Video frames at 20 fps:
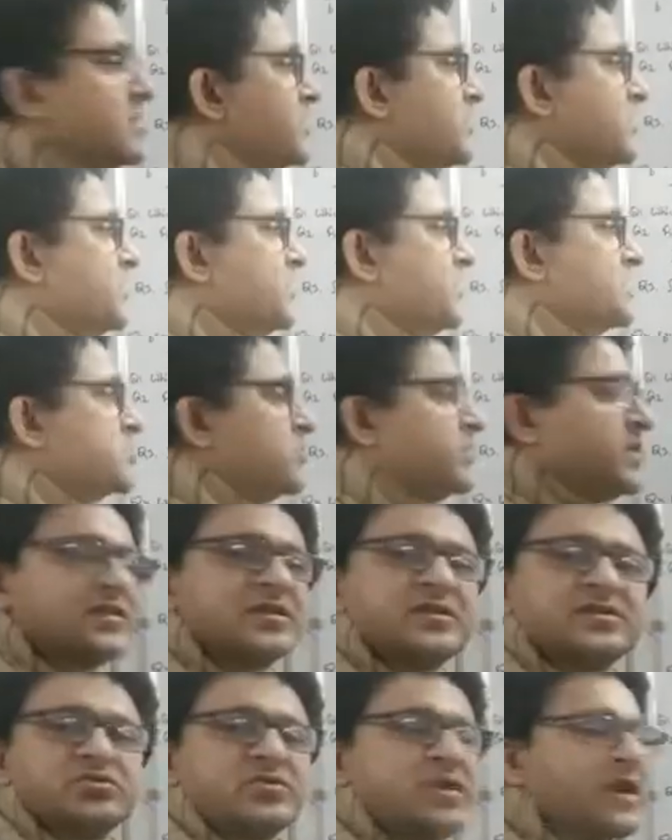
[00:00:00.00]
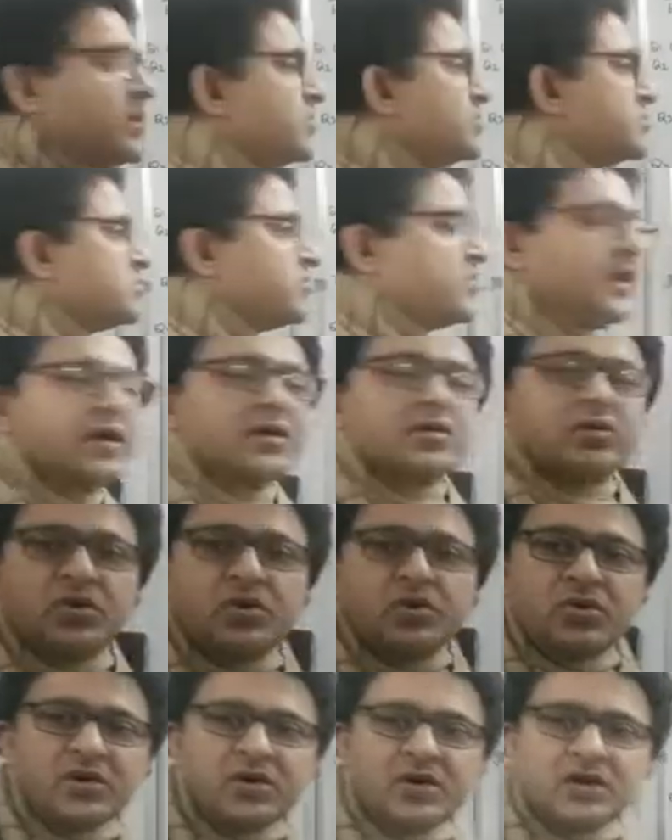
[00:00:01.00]
First you make these two arrows so that you
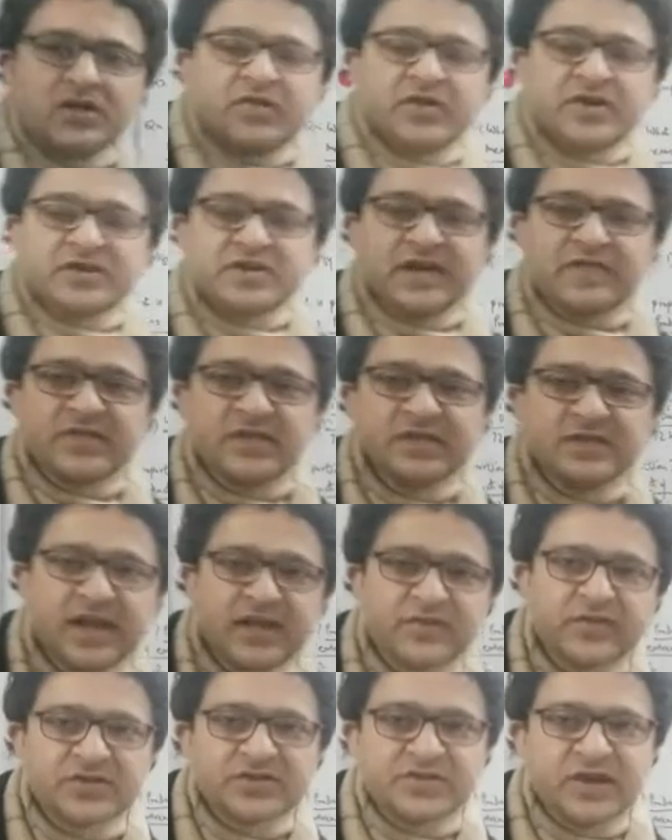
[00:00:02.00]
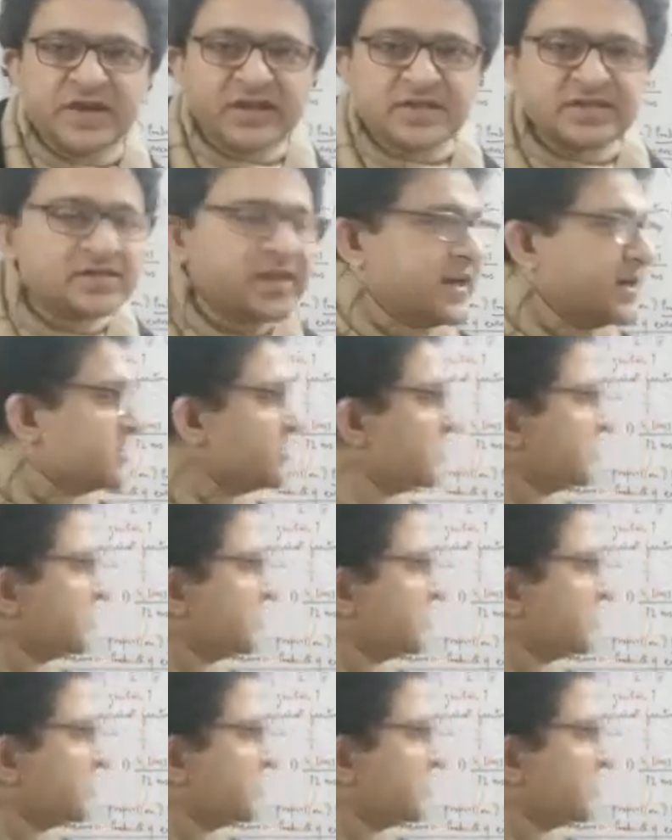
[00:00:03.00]
know what is left hand side and what is right hand side. So in